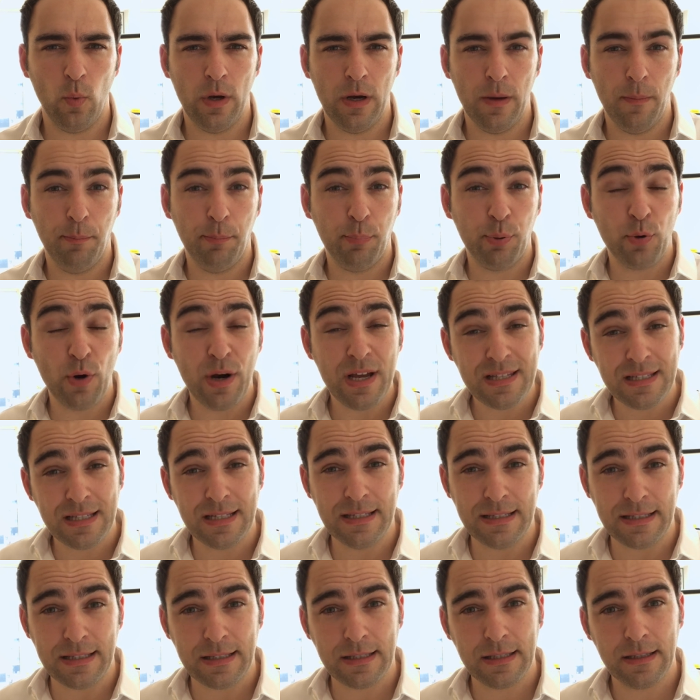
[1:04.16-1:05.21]
were
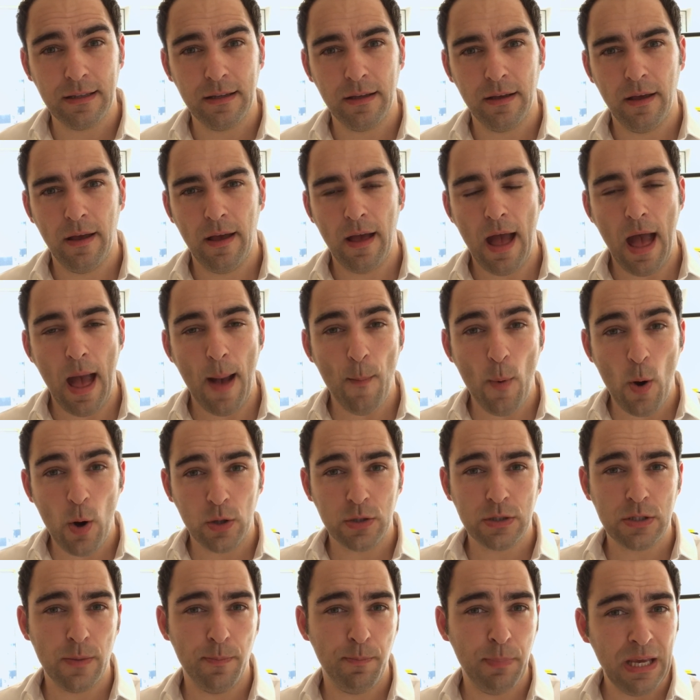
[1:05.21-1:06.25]
present
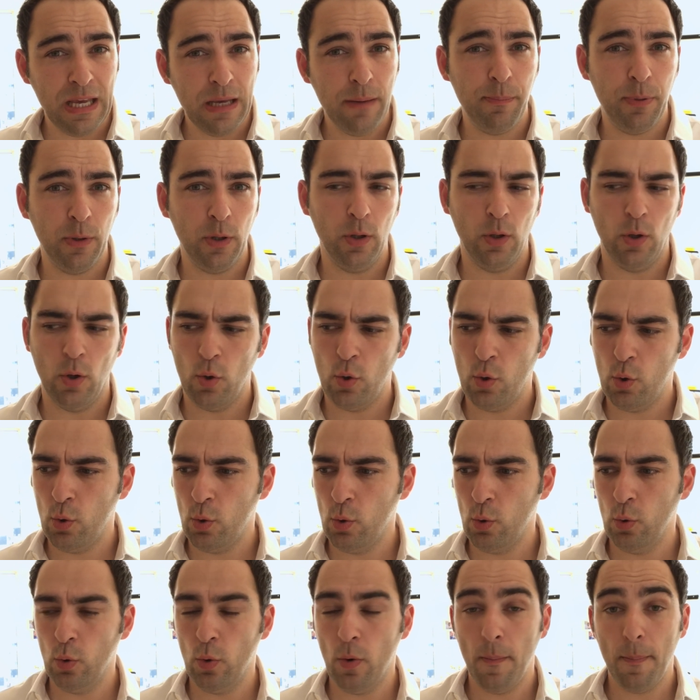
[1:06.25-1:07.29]
amongst the people
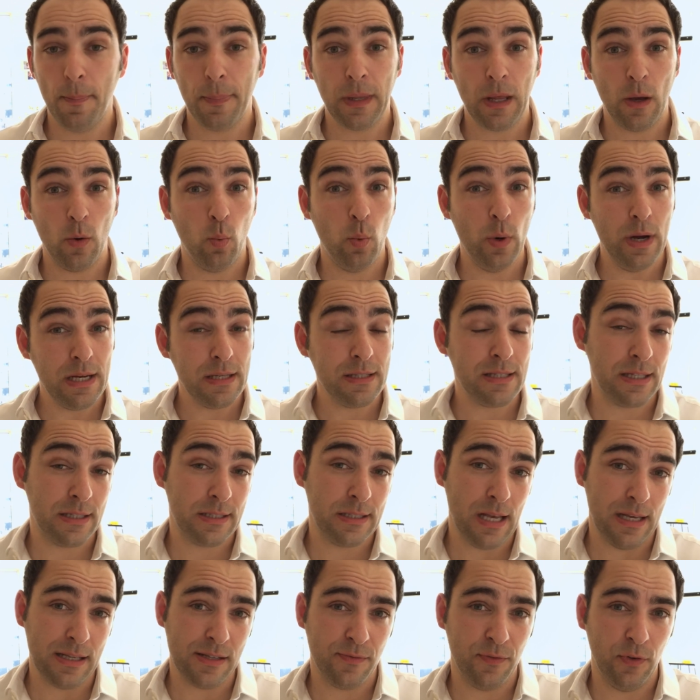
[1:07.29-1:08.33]
who were
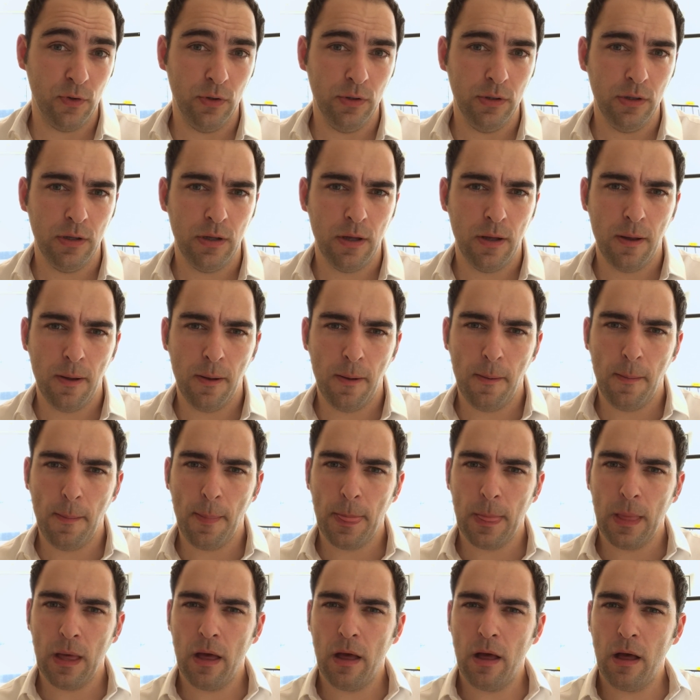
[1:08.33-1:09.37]
successful,
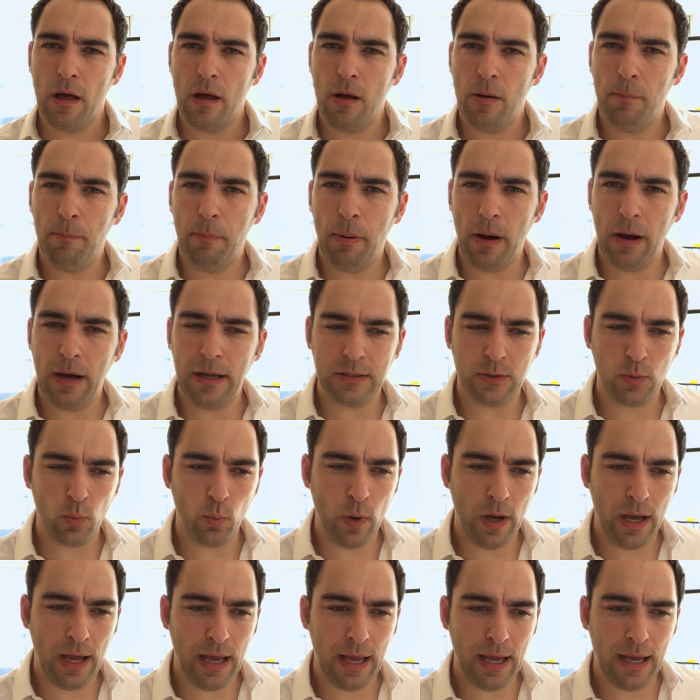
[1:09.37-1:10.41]

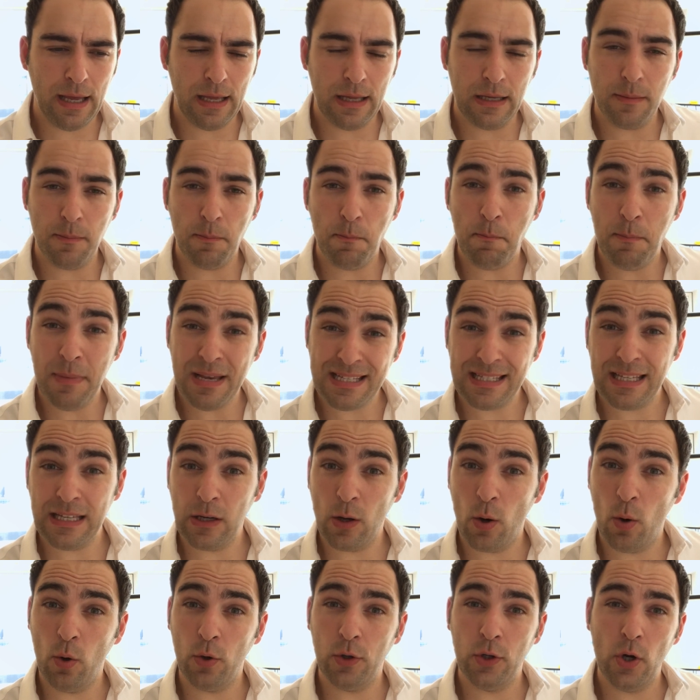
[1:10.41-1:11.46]
but were
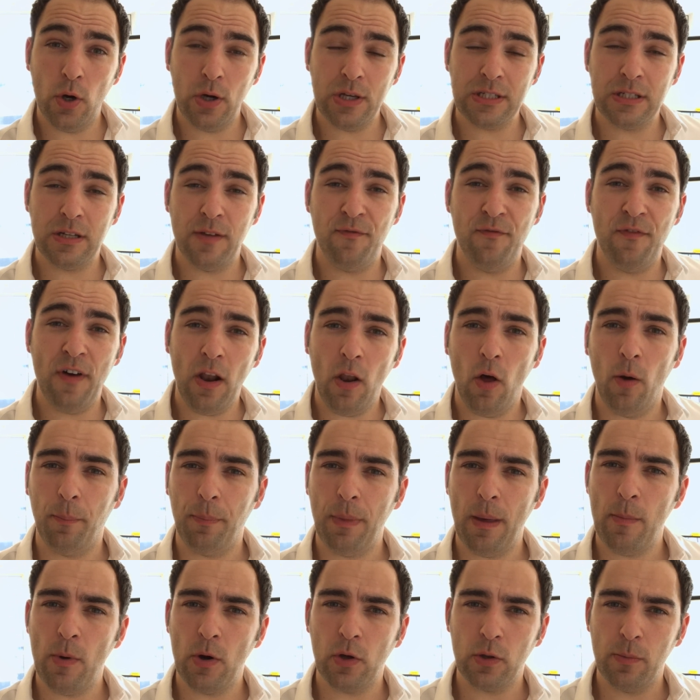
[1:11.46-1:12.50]
missing or not as
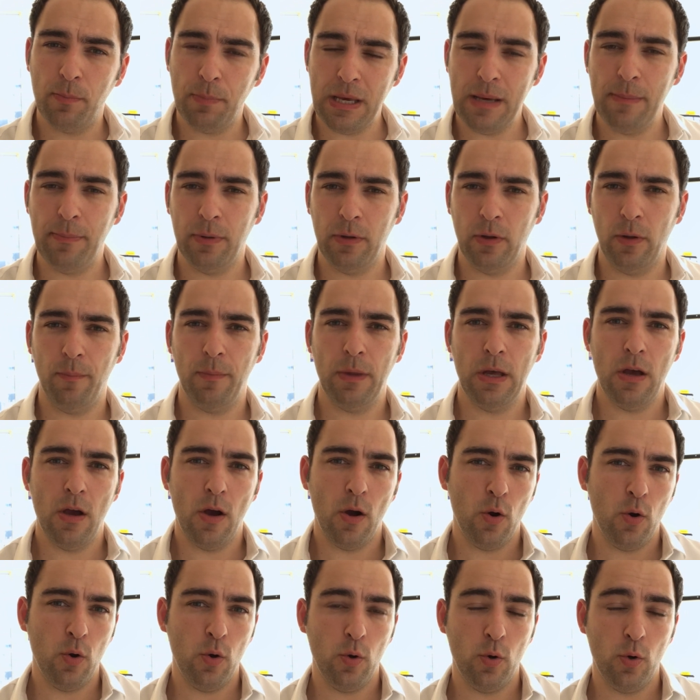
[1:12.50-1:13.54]
developed among the people
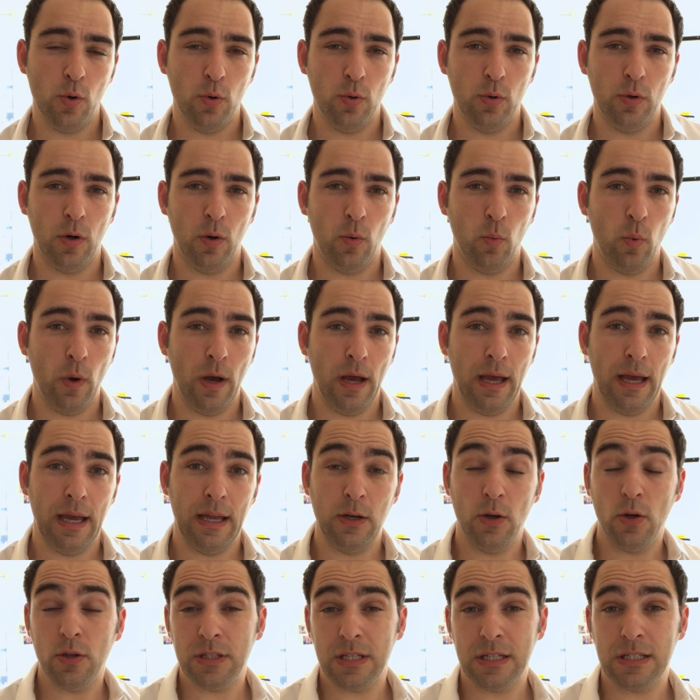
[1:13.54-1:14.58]
who were
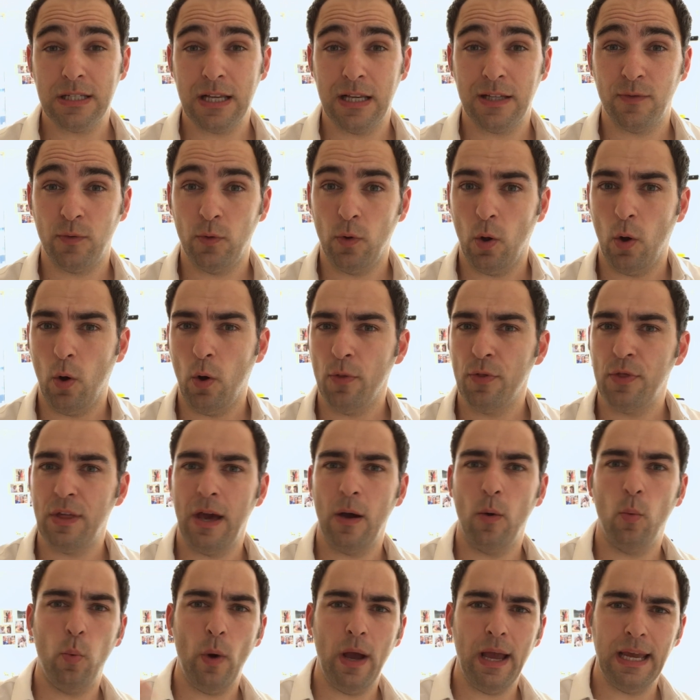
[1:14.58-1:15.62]
not successful on
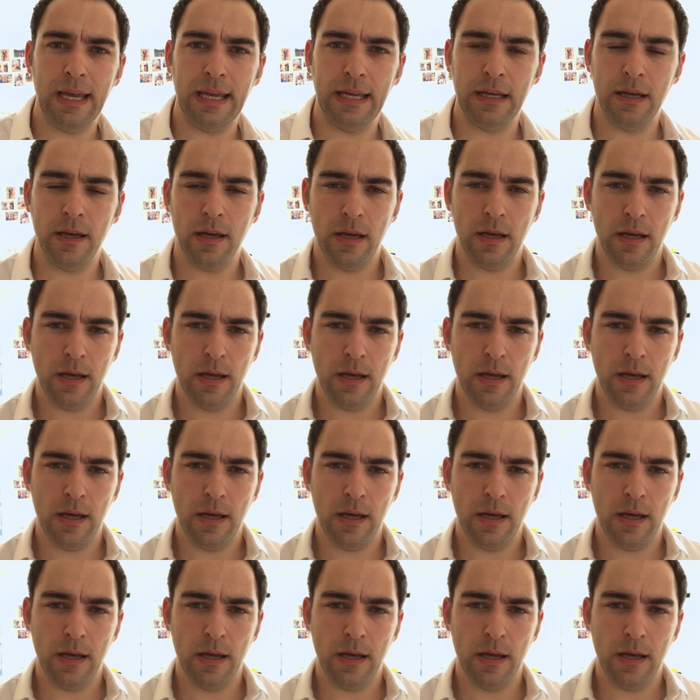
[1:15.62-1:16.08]
their way